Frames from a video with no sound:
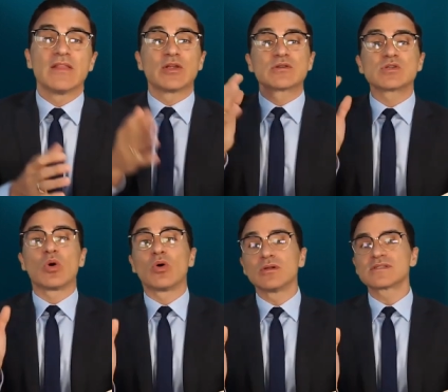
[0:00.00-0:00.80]
There is
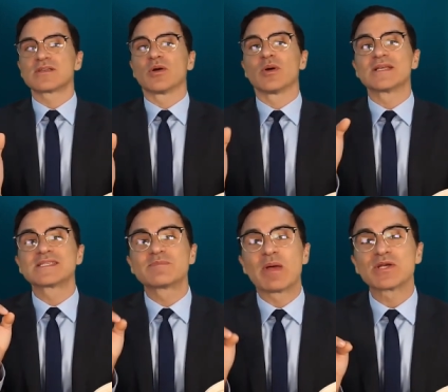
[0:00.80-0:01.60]
also a
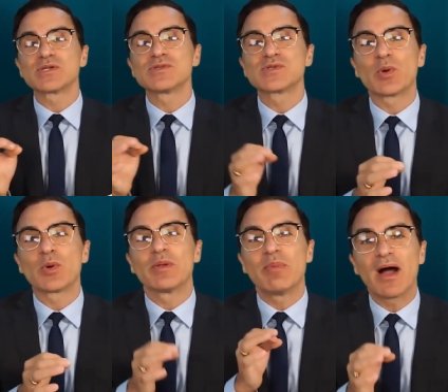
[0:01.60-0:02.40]
special
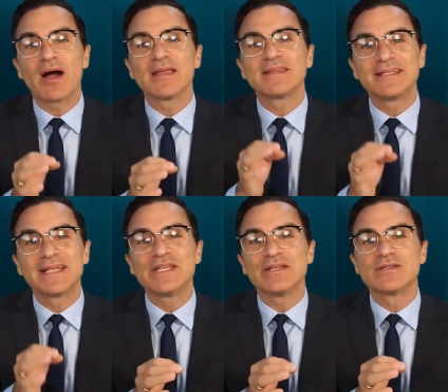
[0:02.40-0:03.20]
story behind the
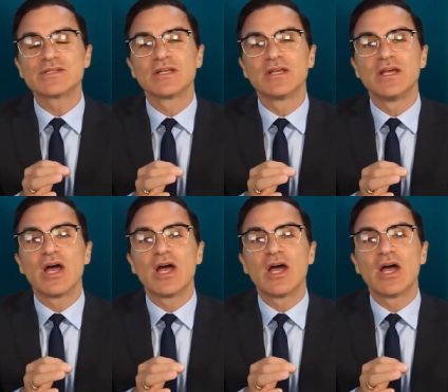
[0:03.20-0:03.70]
lineage